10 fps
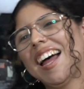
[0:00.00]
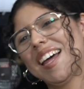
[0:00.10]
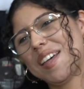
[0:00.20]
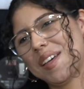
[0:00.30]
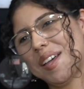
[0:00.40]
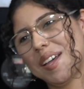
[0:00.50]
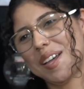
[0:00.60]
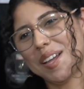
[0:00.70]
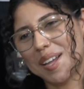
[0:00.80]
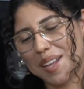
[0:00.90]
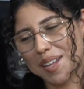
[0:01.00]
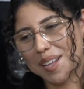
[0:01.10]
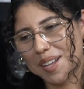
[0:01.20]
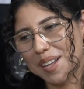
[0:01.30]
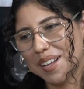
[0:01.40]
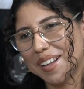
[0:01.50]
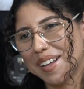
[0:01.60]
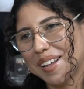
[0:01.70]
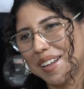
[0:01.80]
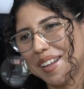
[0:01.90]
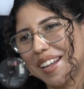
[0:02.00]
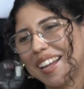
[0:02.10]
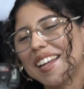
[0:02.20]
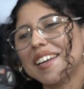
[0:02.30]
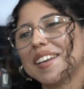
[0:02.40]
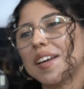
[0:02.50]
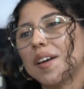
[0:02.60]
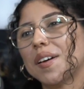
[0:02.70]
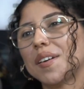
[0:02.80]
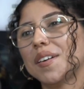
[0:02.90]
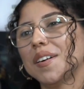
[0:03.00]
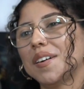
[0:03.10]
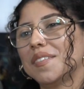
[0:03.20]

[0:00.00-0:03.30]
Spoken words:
(silent)